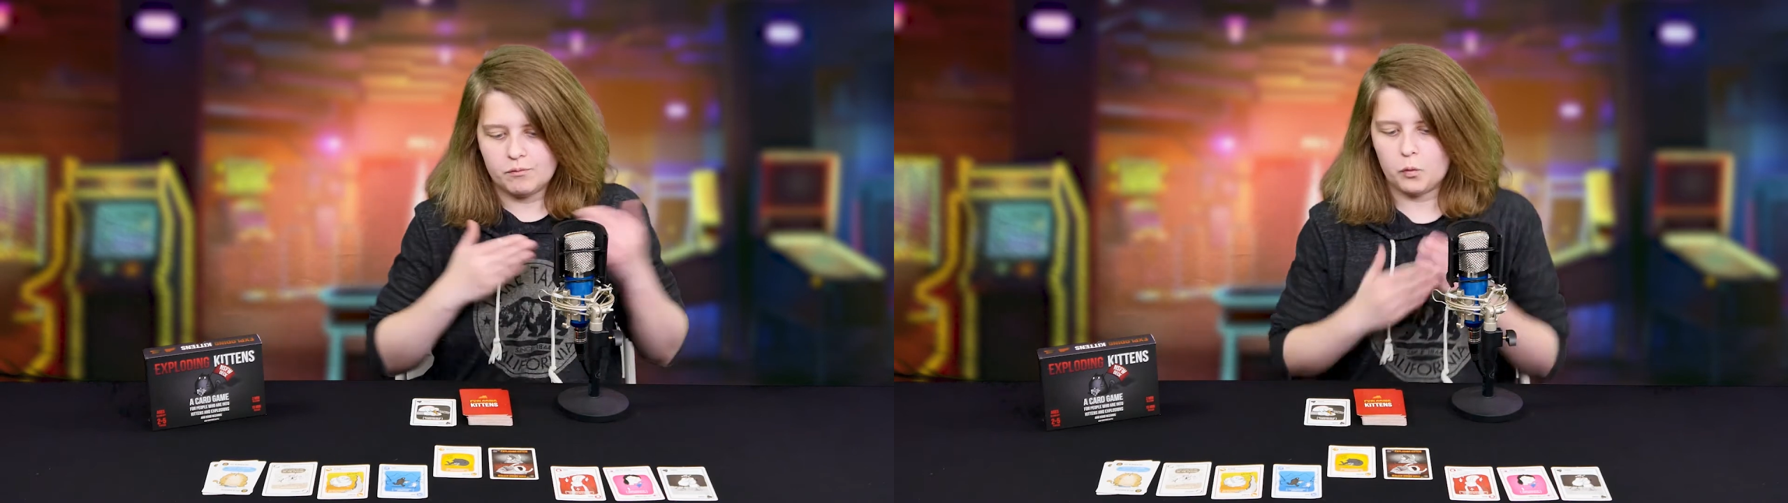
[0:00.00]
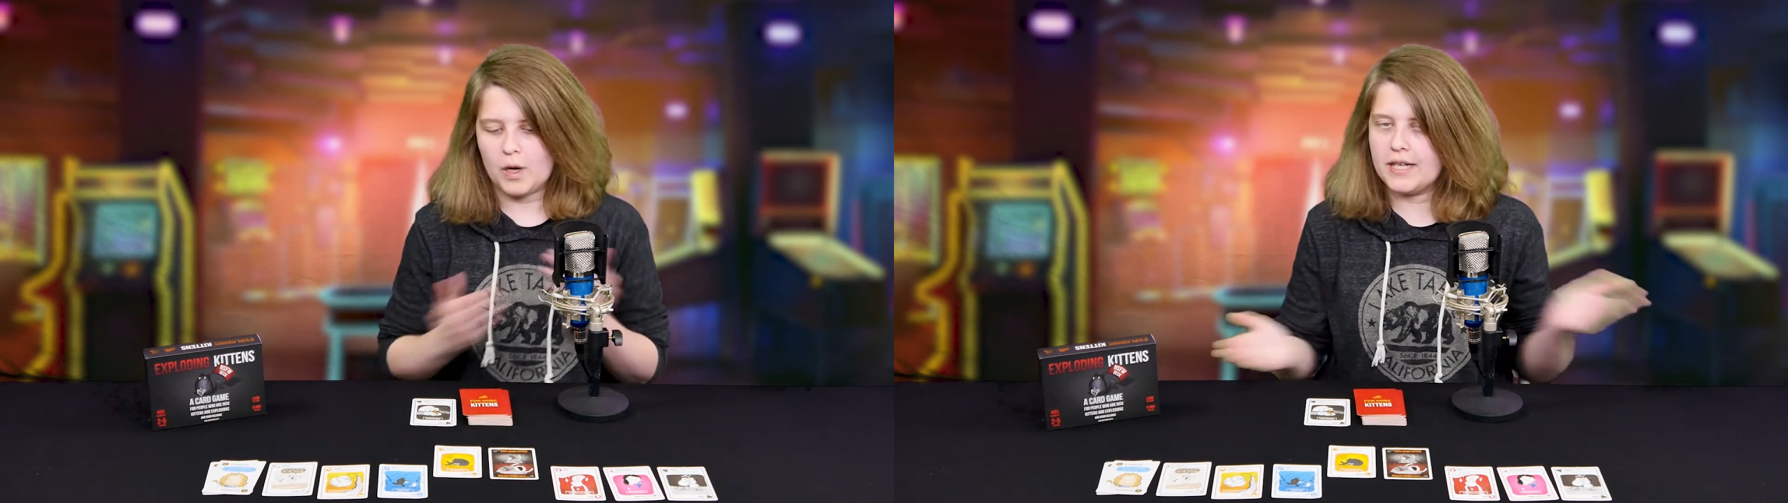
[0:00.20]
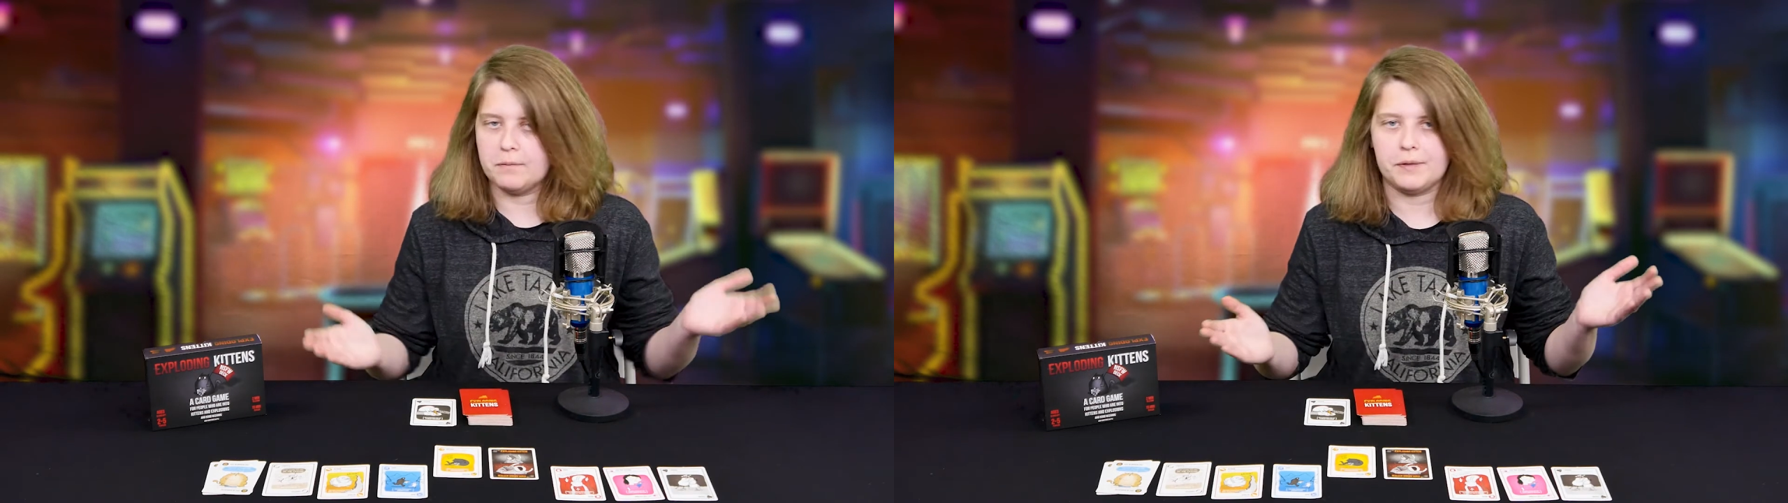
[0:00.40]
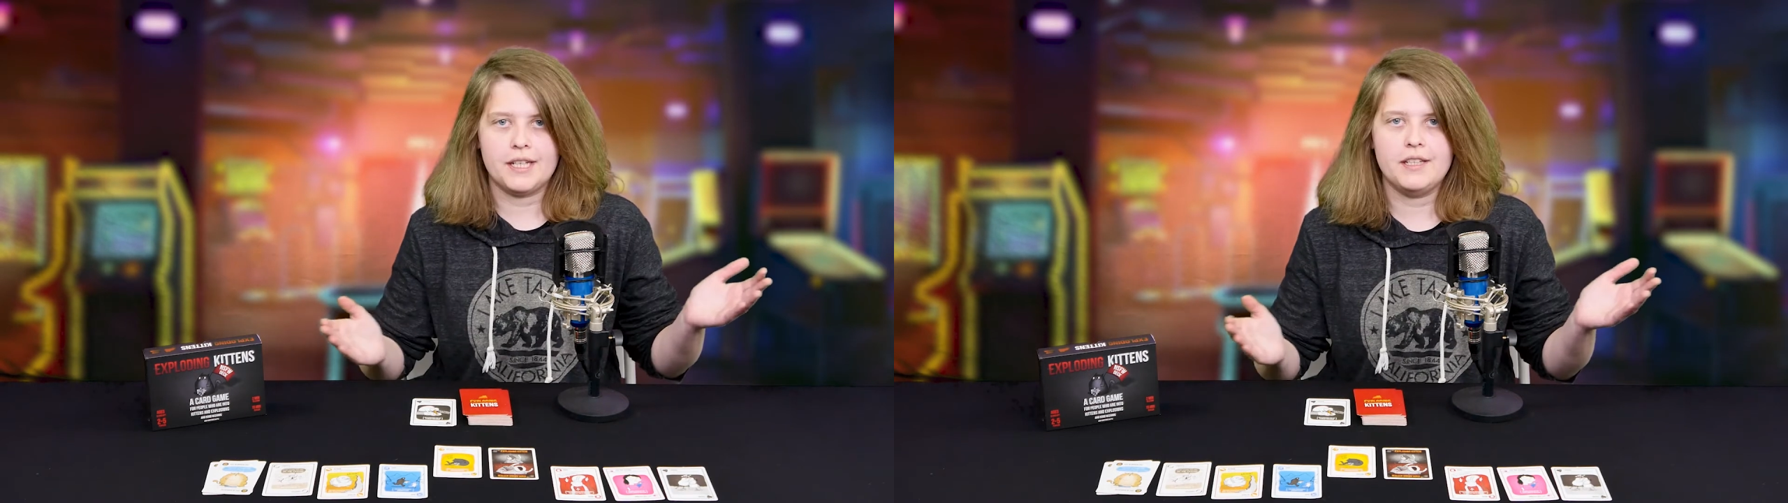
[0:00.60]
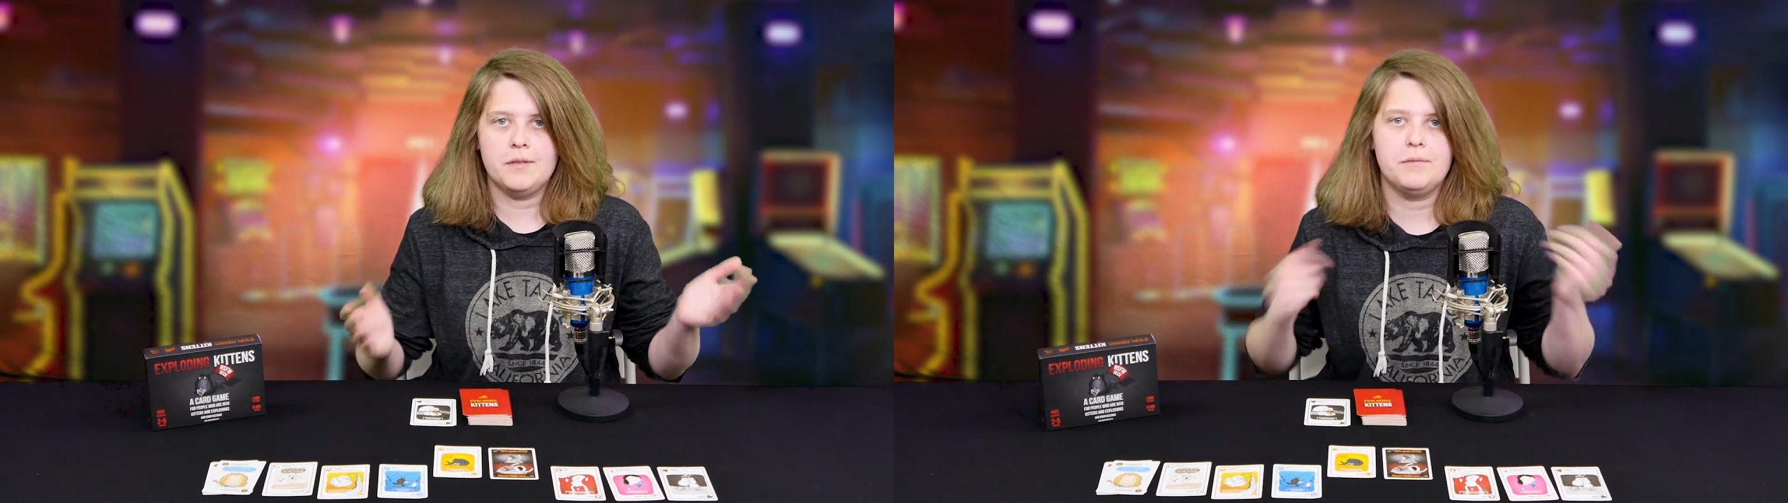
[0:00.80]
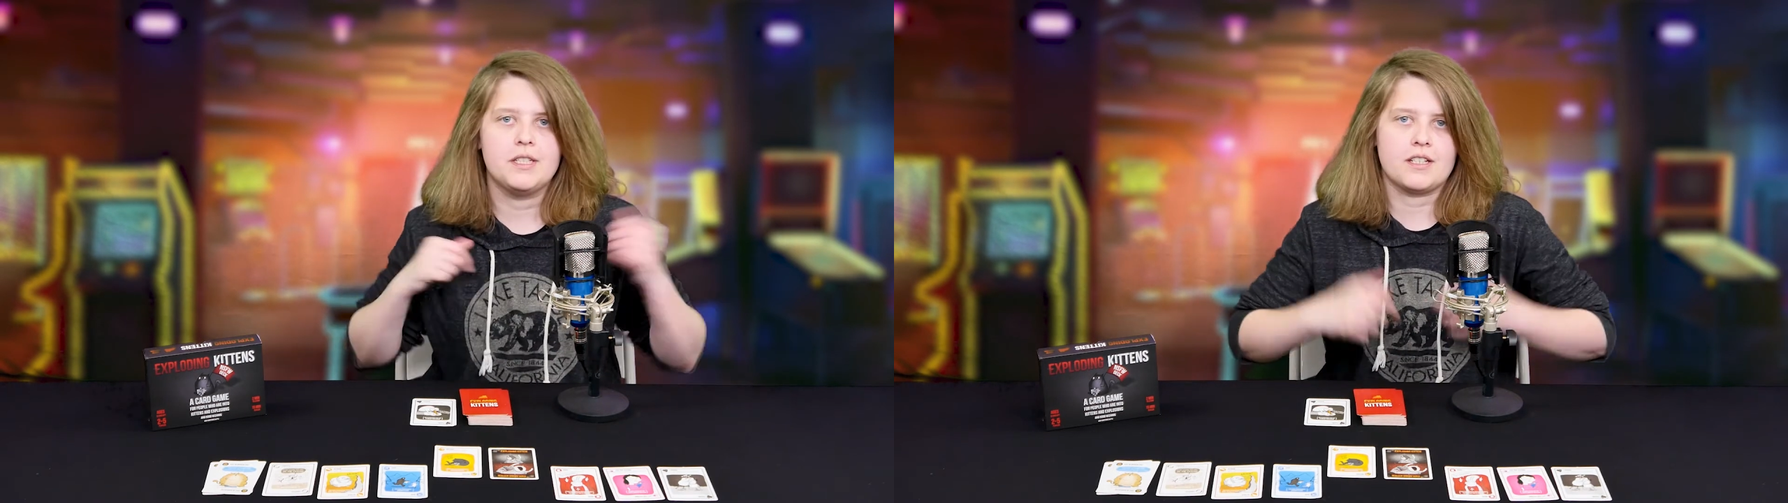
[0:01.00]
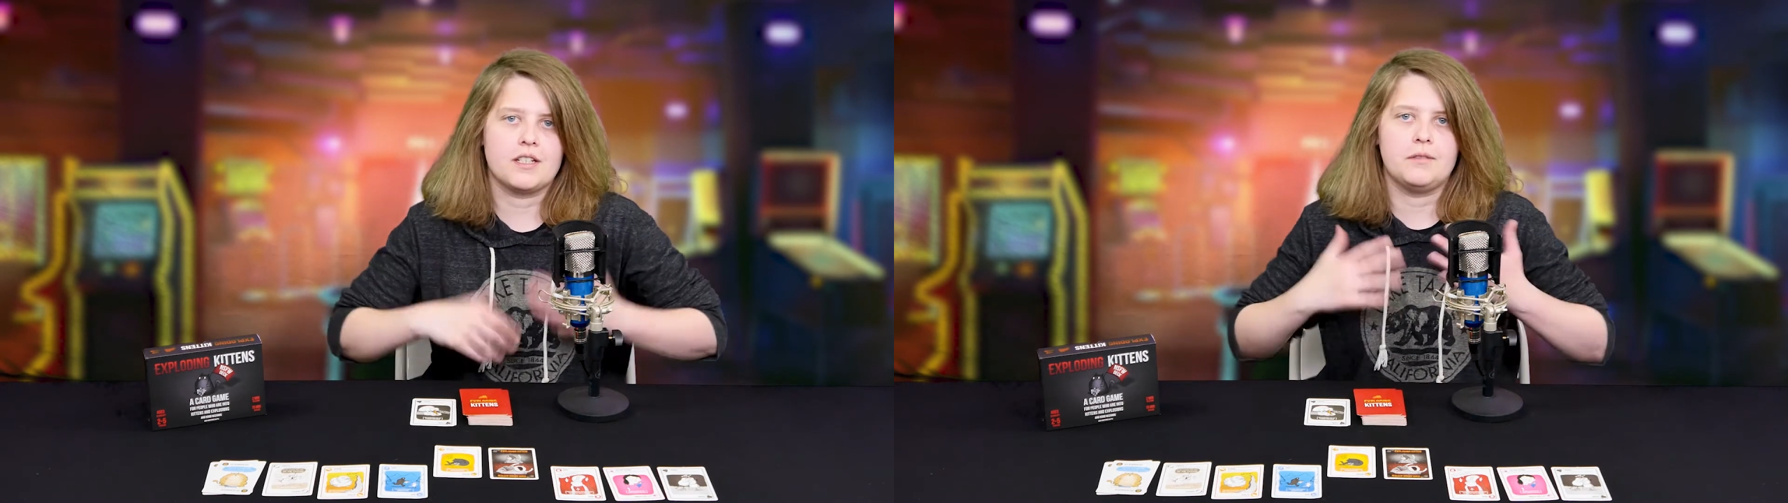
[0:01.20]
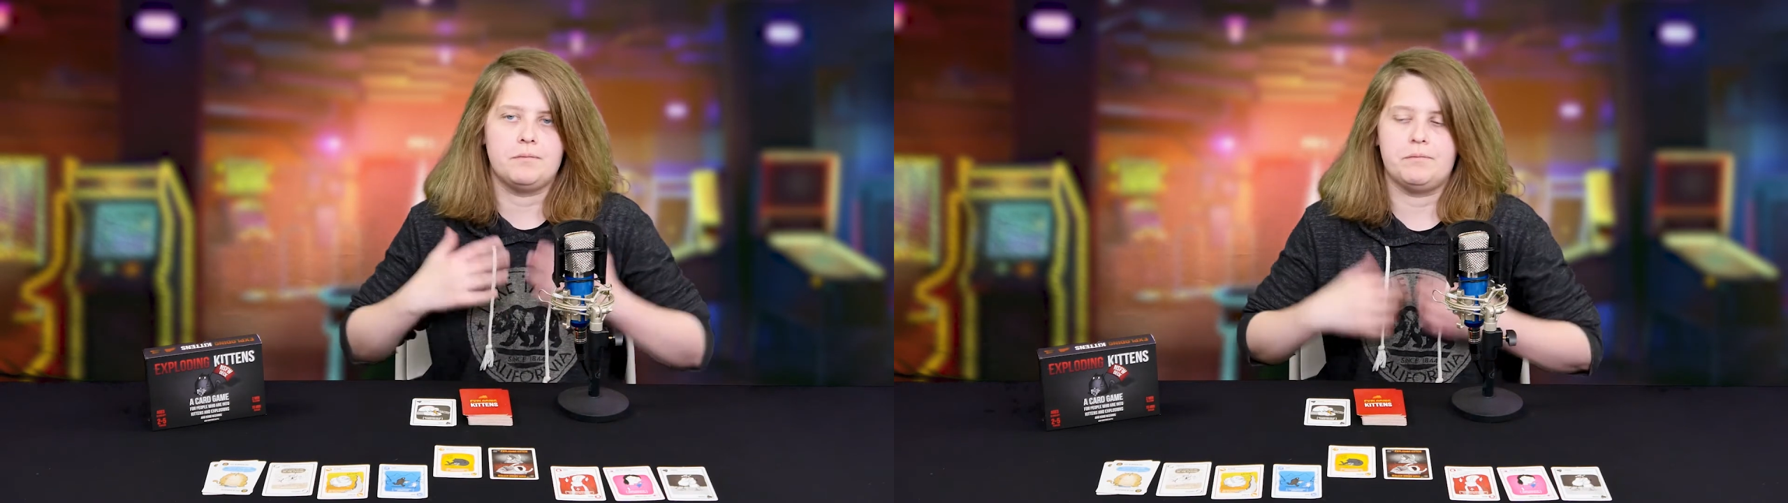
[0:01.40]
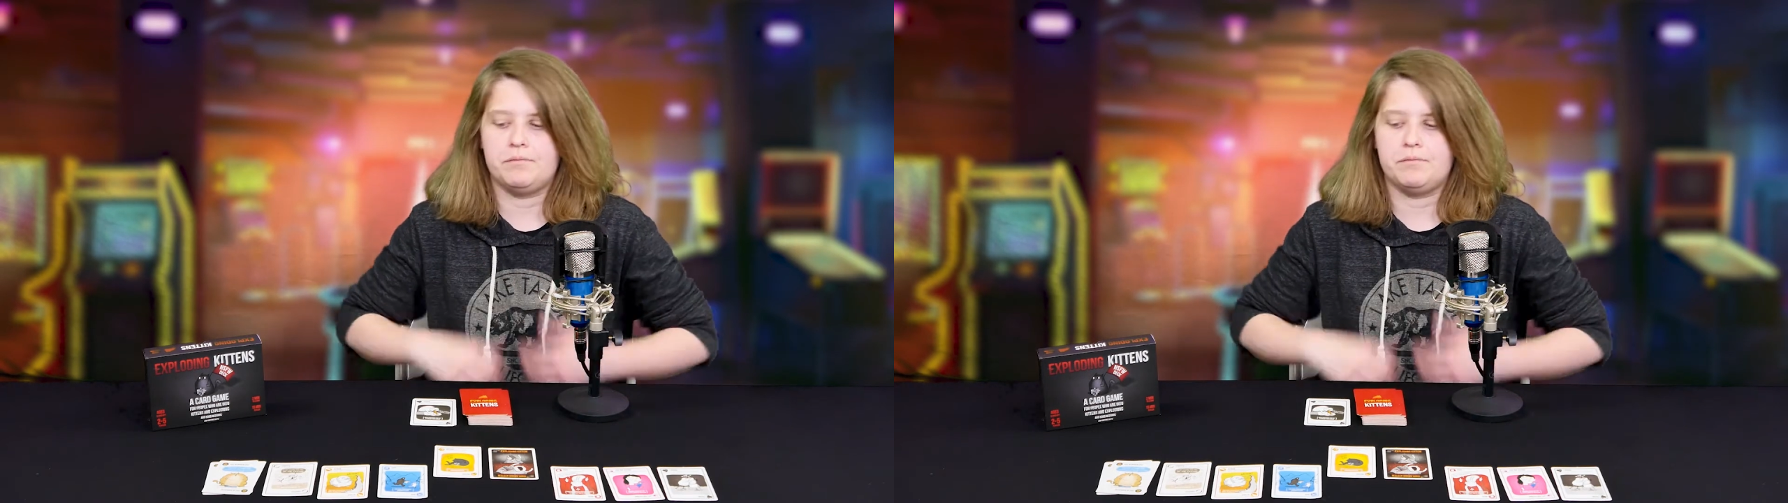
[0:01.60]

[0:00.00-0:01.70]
way to play them is gonna